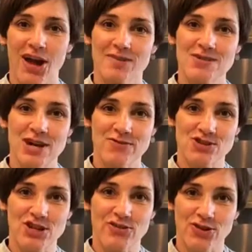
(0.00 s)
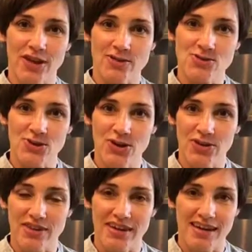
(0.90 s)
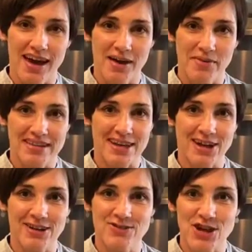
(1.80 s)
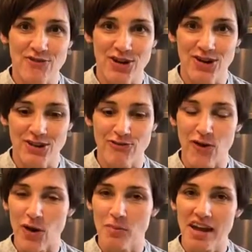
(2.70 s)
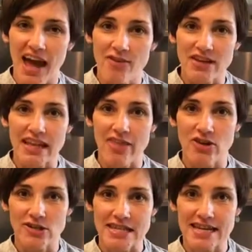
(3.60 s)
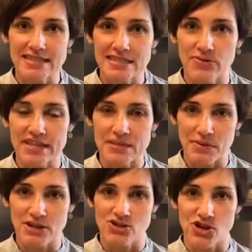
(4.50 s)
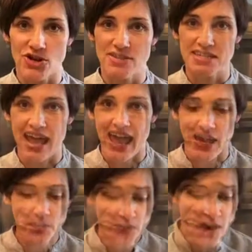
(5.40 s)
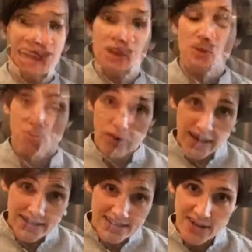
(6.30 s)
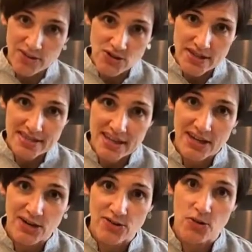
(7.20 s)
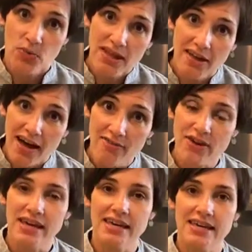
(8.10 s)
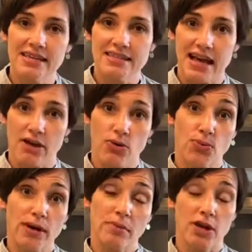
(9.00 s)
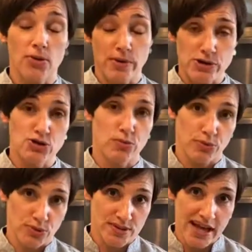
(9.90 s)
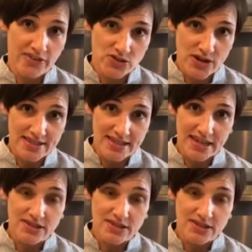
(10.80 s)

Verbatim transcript: I'm Chef Jennifer Luttrell, the um, executive chef here on the farm. I have another tasty recipe to show you today. A great salad dressing here that we love is a creamy original blue salad dressing.